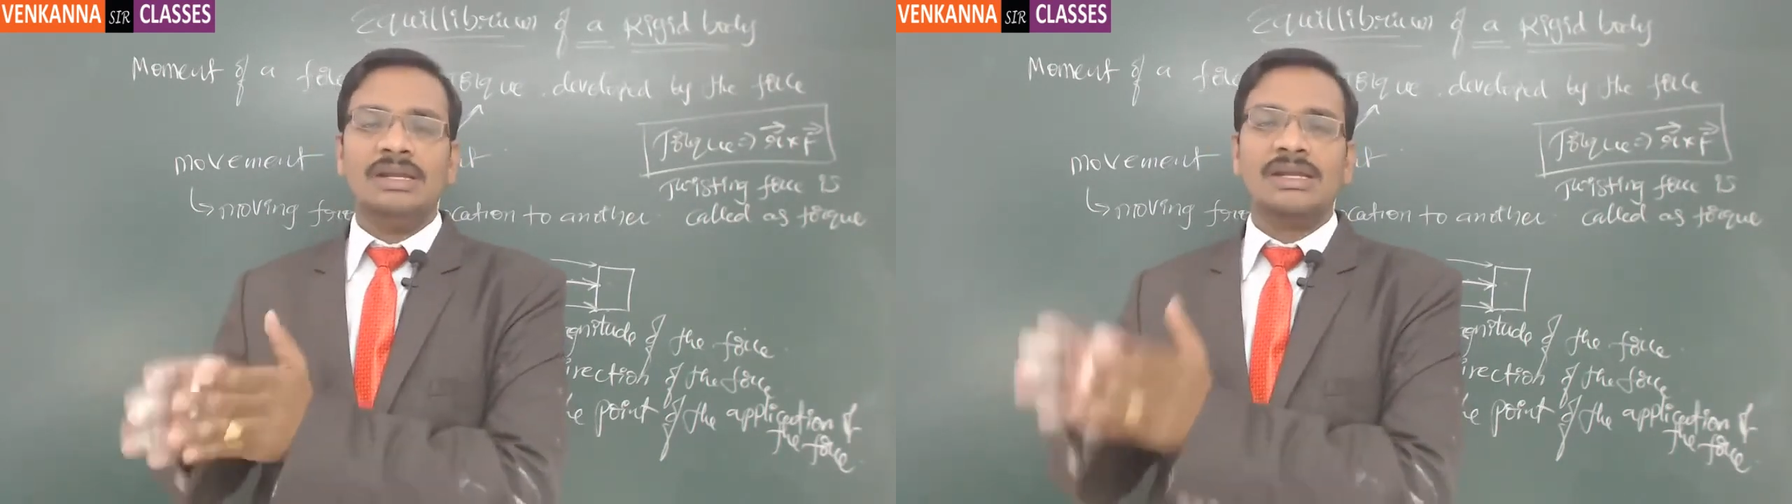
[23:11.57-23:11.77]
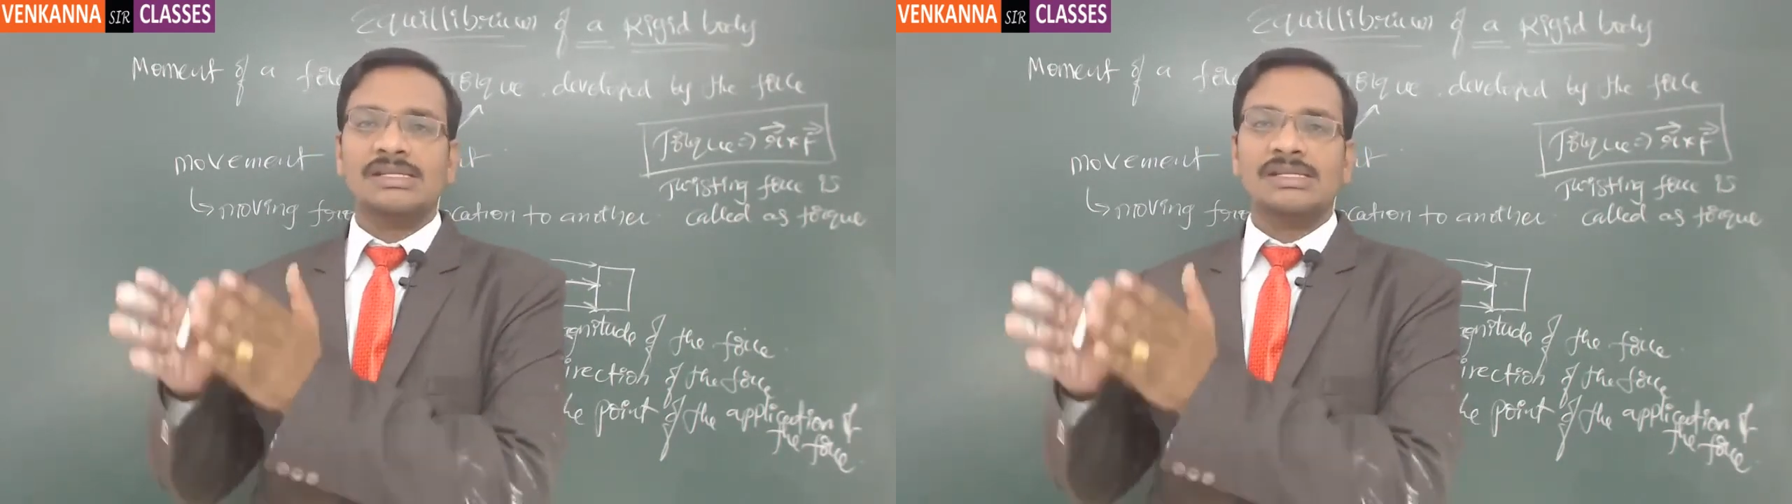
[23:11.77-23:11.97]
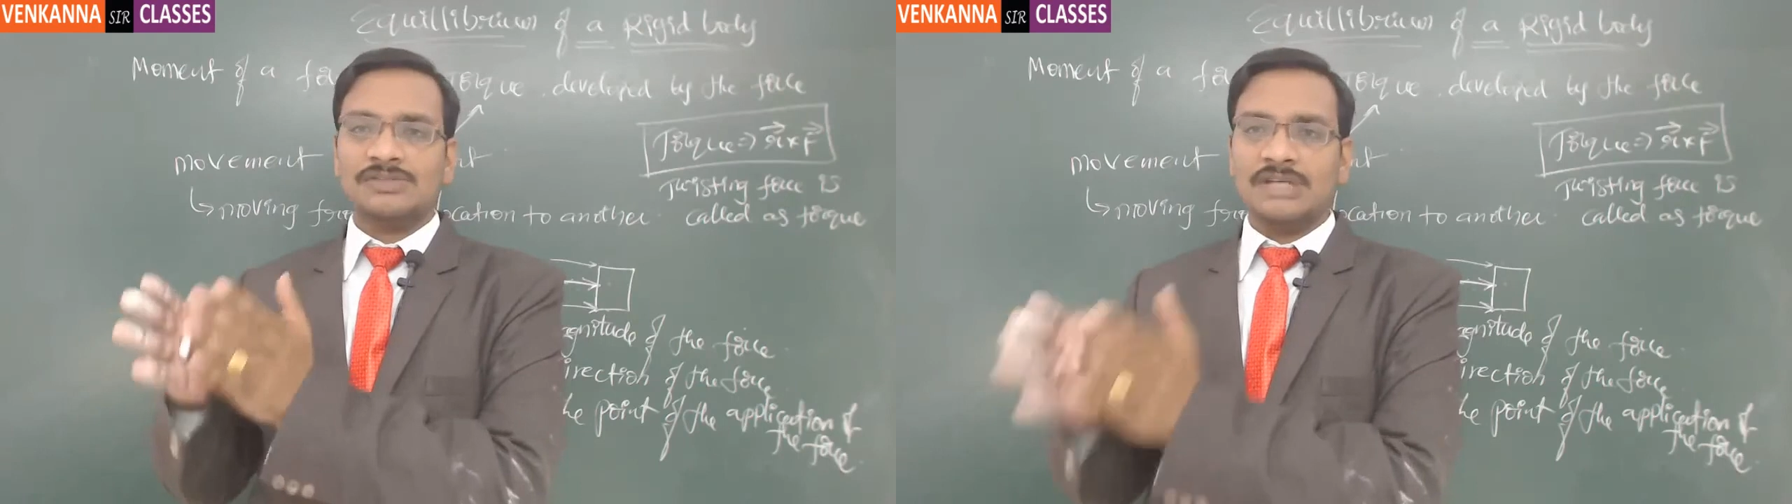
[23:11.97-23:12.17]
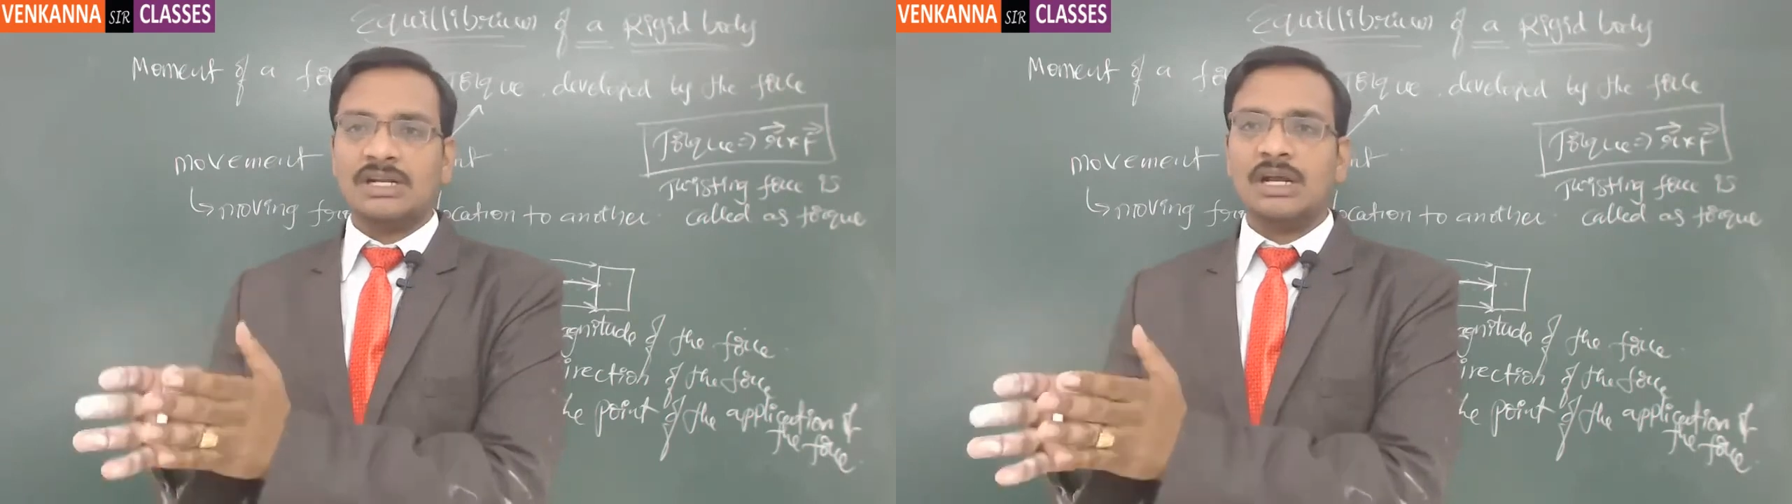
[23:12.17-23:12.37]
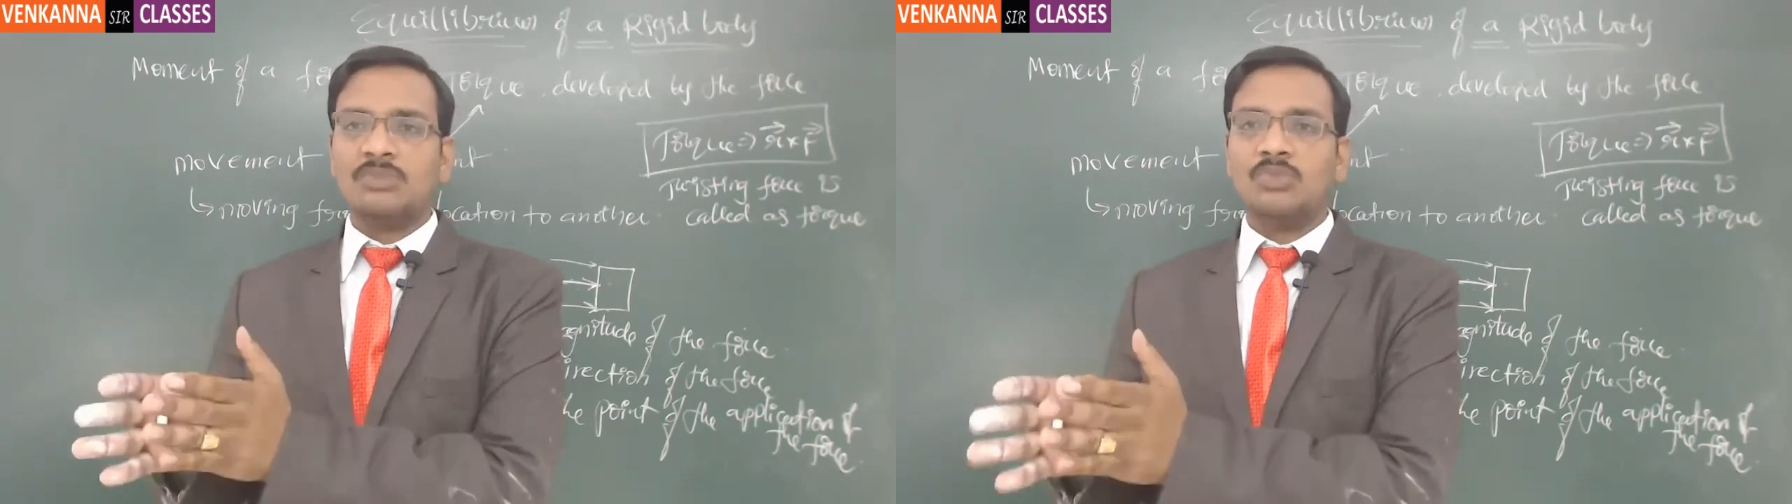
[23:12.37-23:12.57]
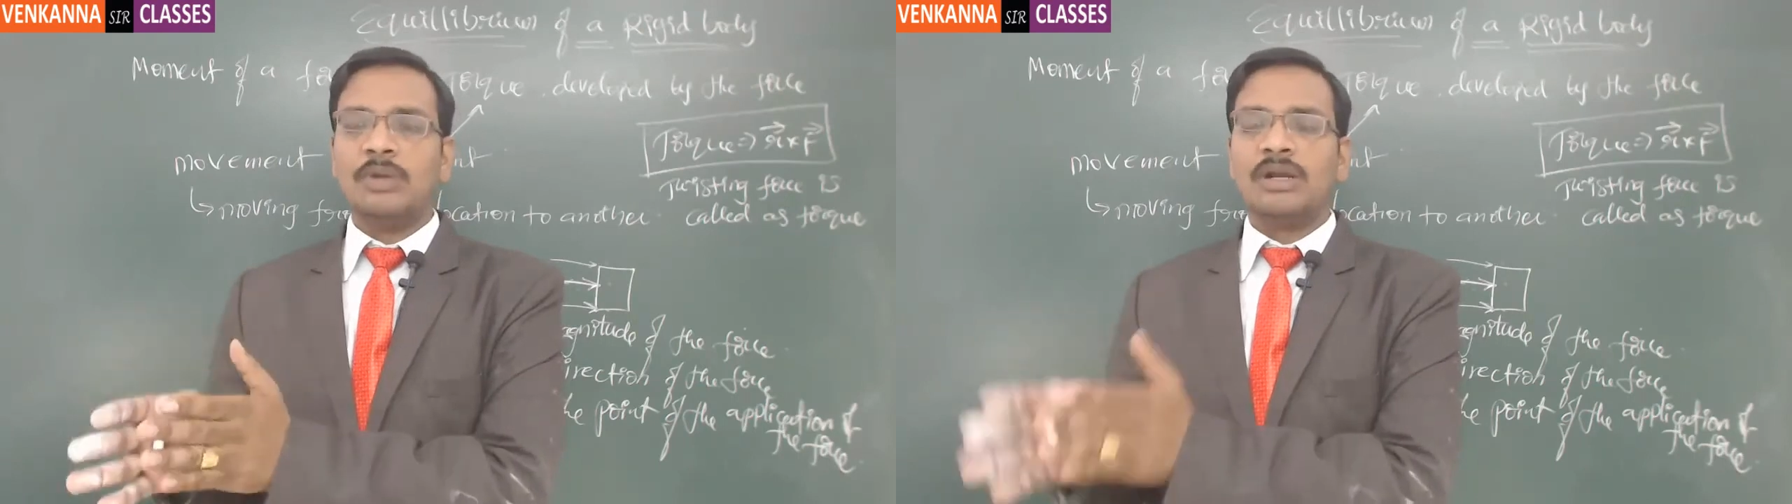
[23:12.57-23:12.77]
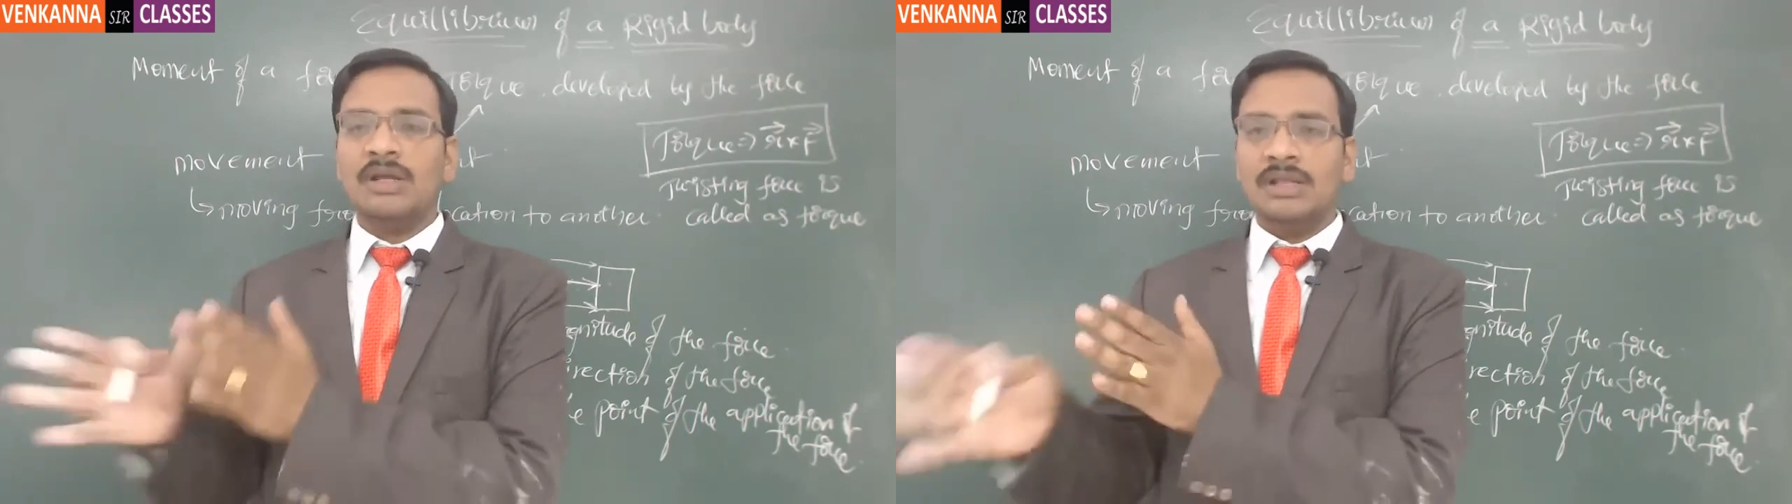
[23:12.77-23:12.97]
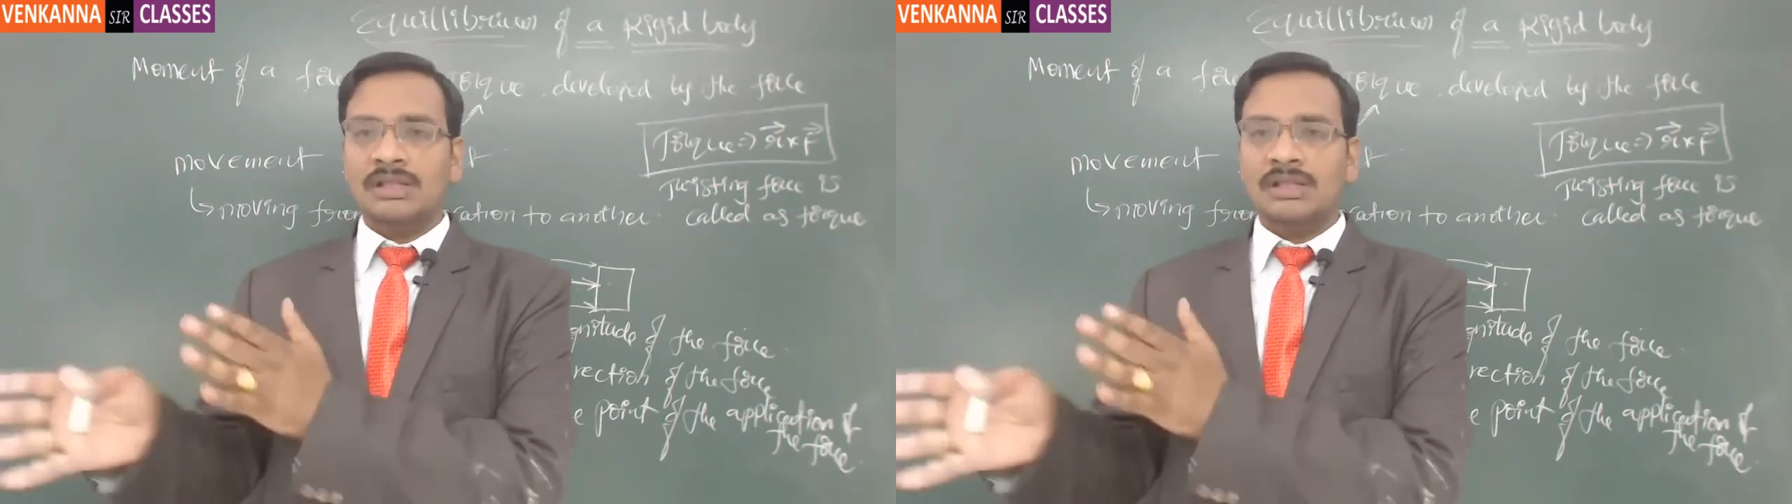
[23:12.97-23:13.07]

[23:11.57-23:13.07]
in case of circular movement.